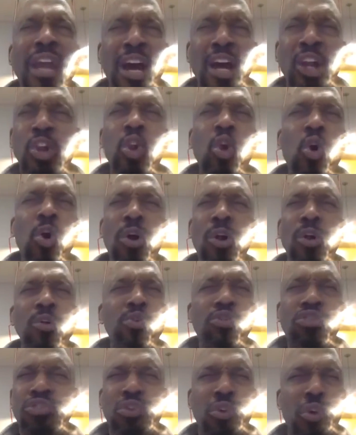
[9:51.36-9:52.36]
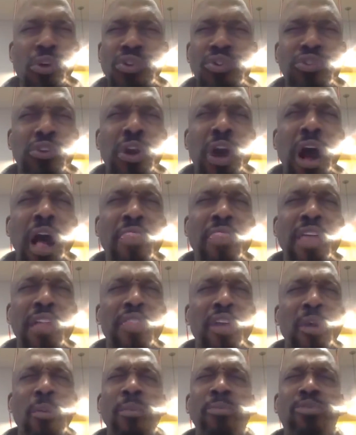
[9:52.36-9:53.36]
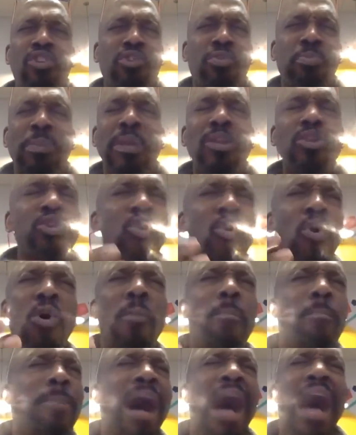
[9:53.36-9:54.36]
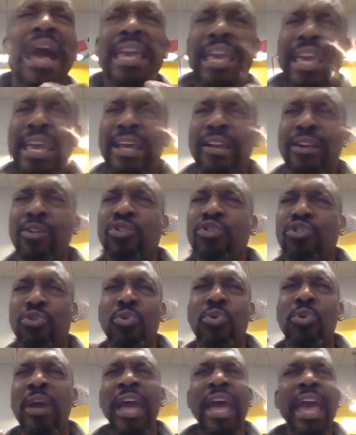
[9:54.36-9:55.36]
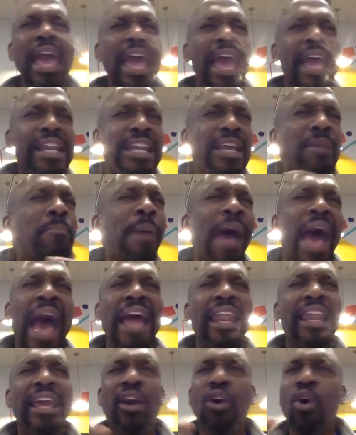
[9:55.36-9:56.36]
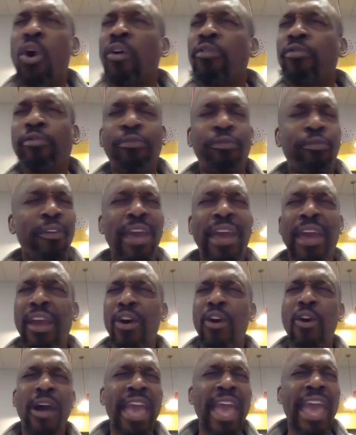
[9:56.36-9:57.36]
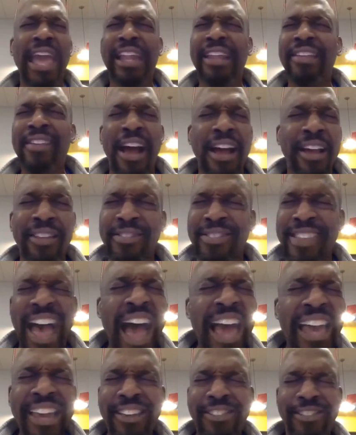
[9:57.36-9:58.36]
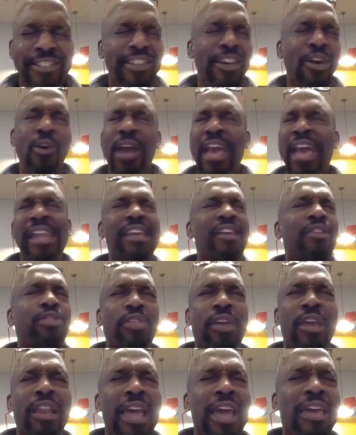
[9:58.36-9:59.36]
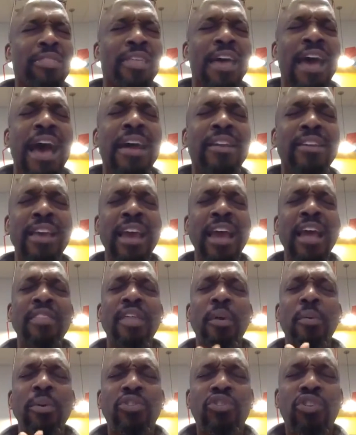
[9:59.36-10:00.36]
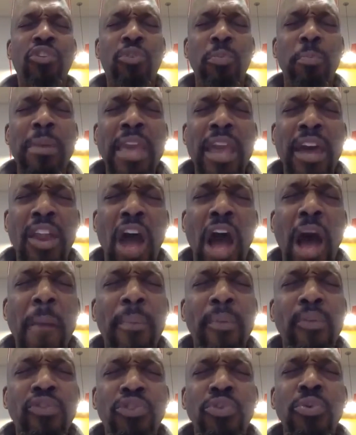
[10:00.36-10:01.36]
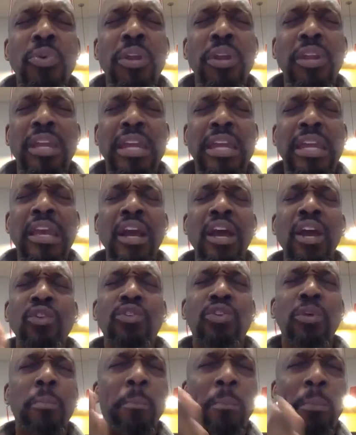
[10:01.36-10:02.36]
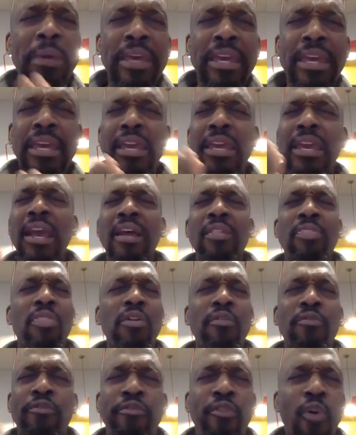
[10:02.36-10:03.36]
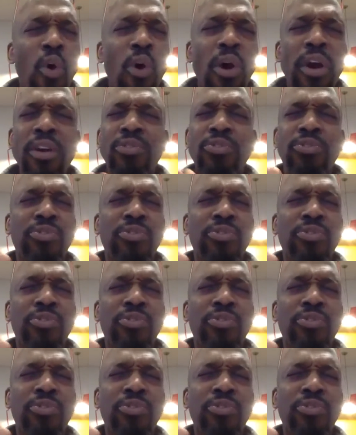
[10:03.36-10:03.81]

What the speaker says: local church, God, that there would just be no buy-in to any panic or fear or anxiety or anything like that, There would just be an opportunity to be the voice